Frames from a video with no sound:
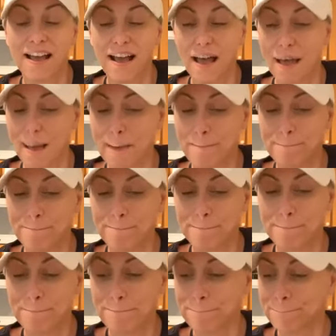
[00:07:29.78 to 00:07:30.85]

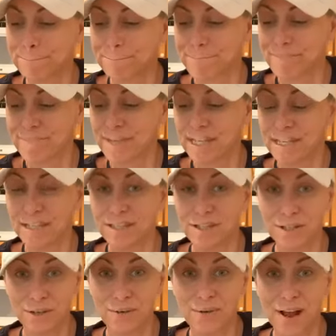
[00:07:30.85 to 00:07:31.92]
You know,